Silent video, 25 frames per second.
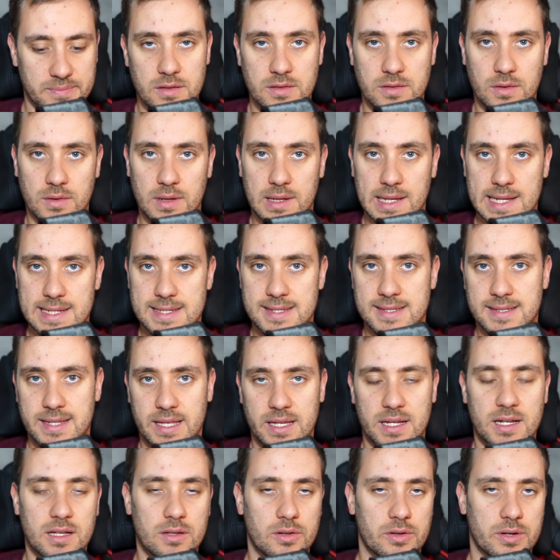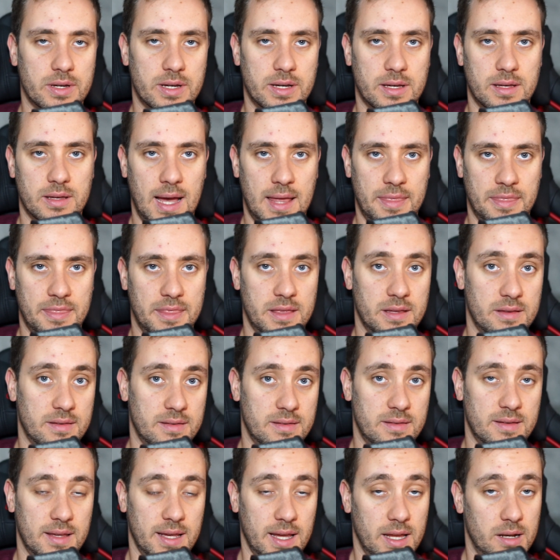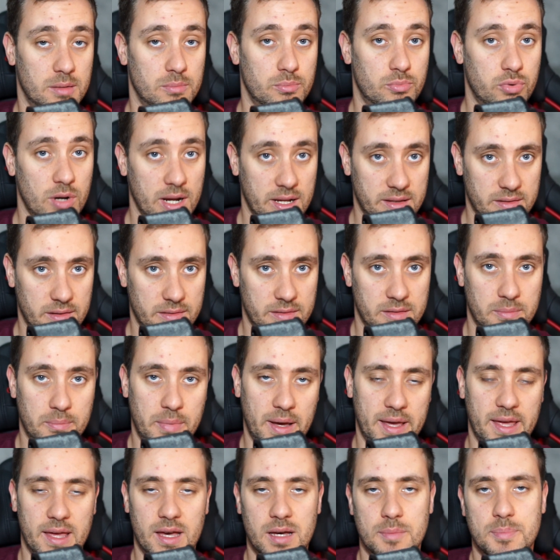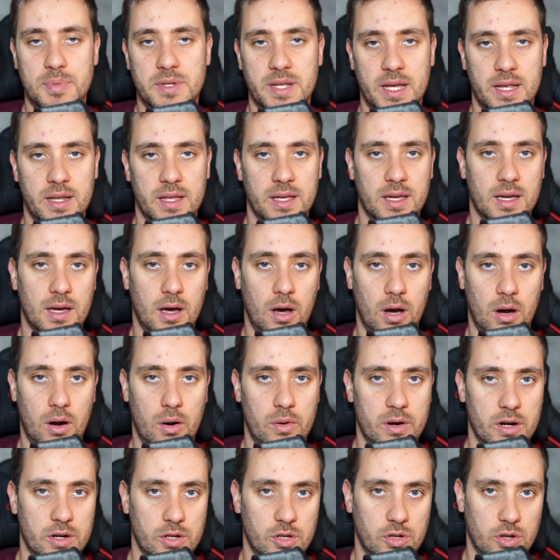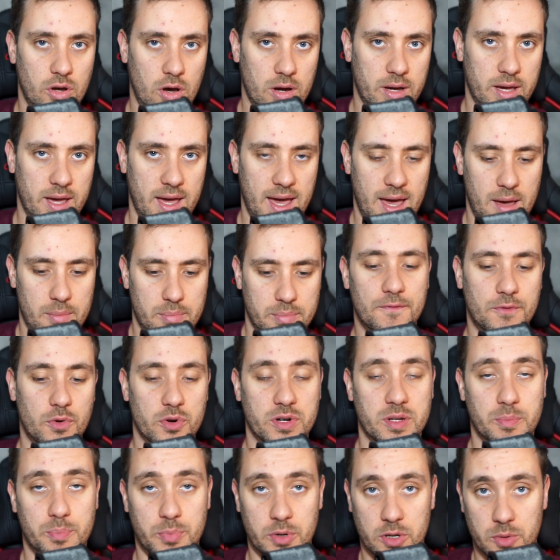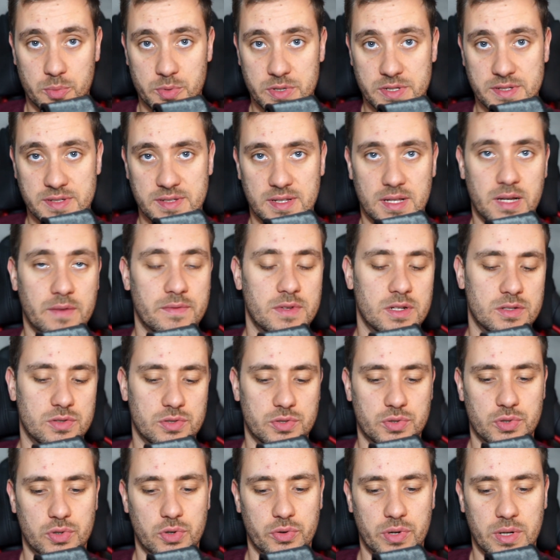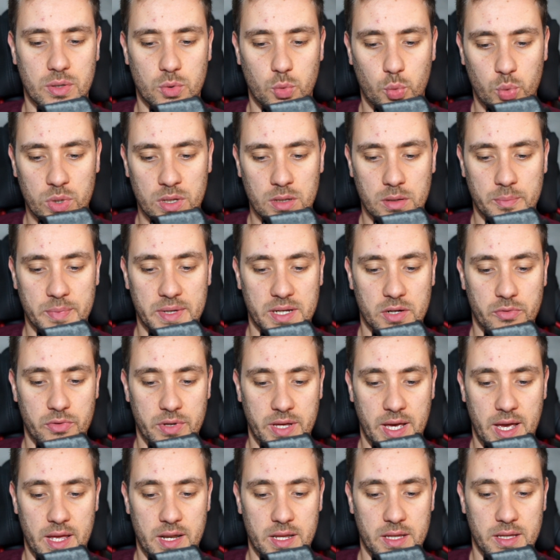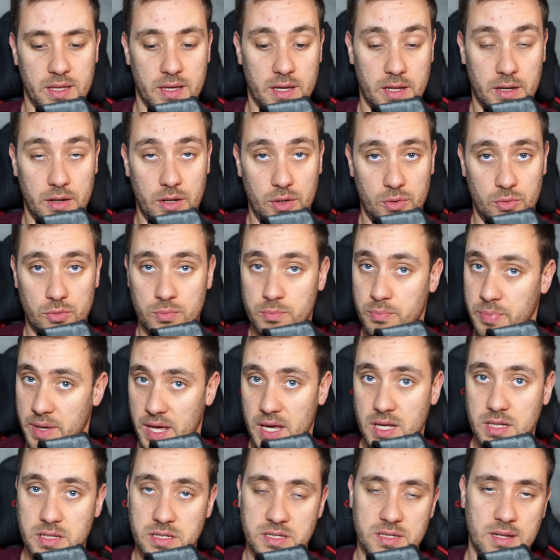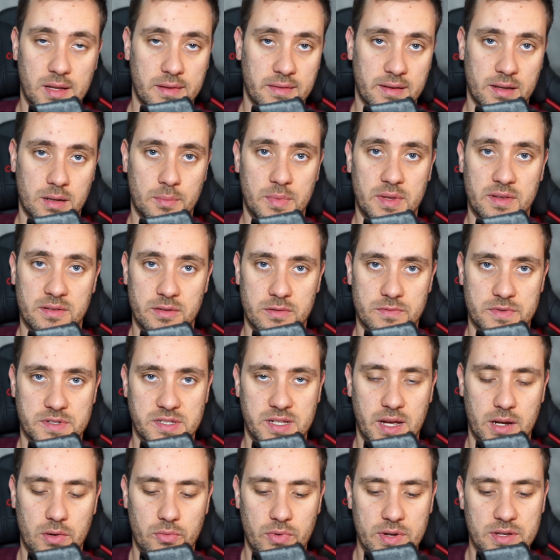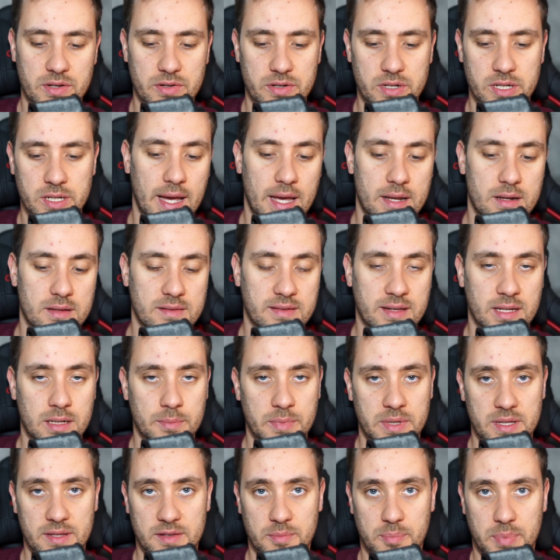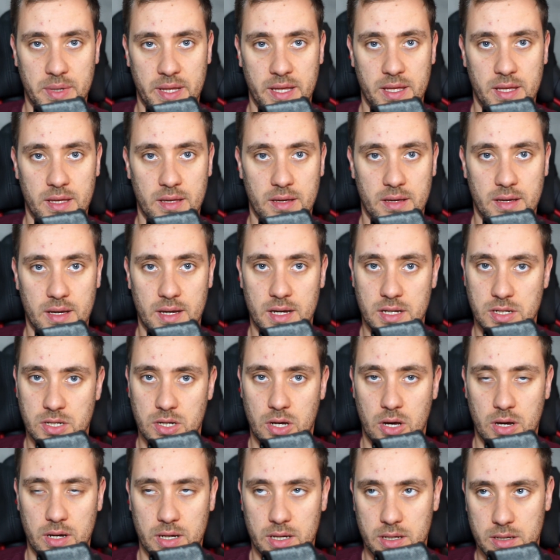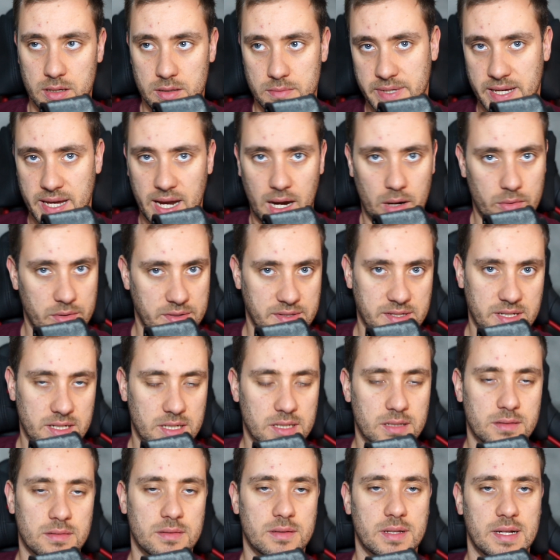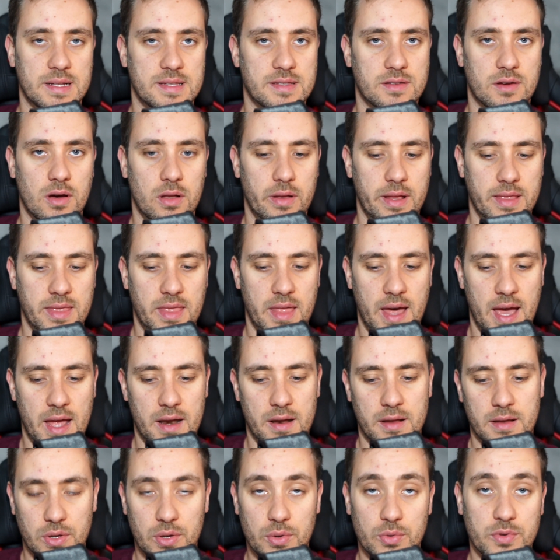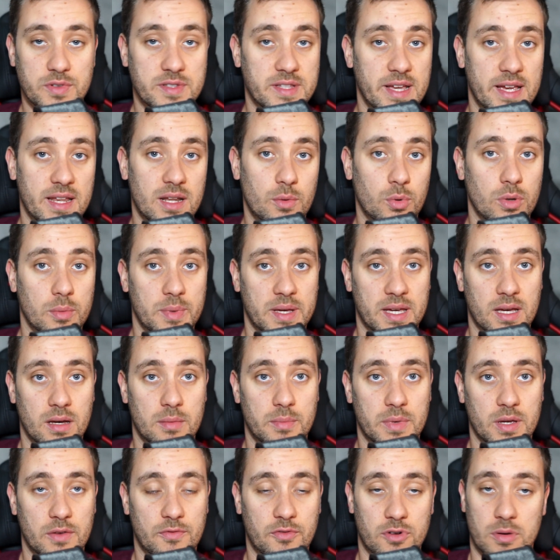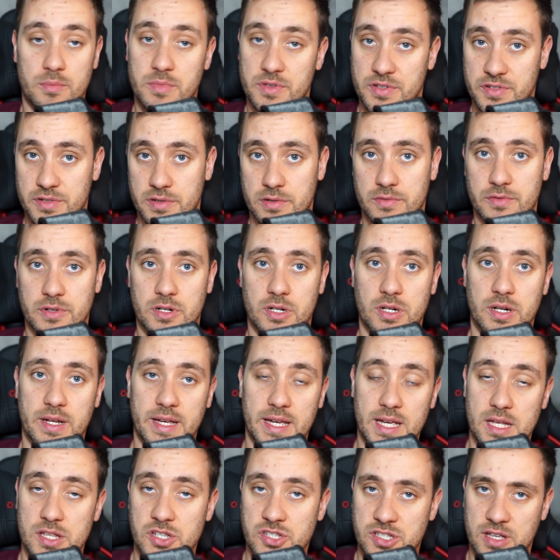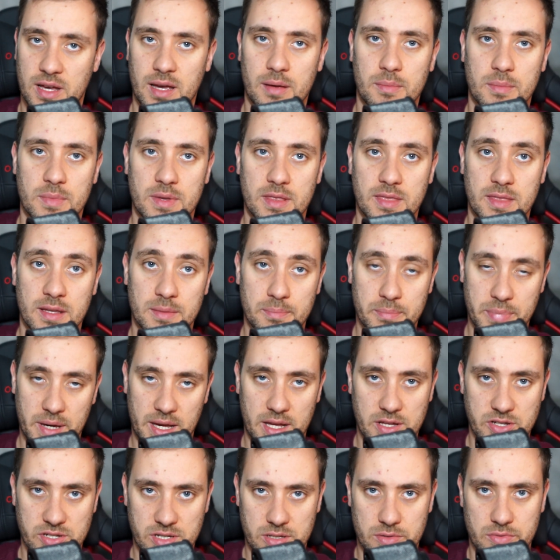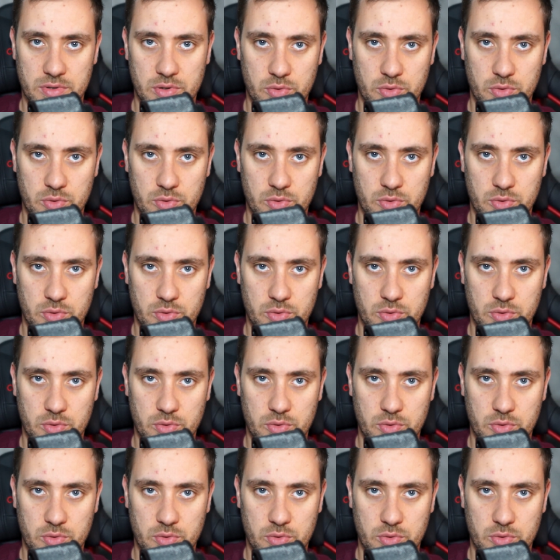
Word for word: So let's take a look this in practice by updating our doc app. For the purpose of the tutorial, we'll be creating a new page that's going to be server-side rendered and it's going to be displaying a dog carousel, let's call it that, whose data will be coming from the server each time the page is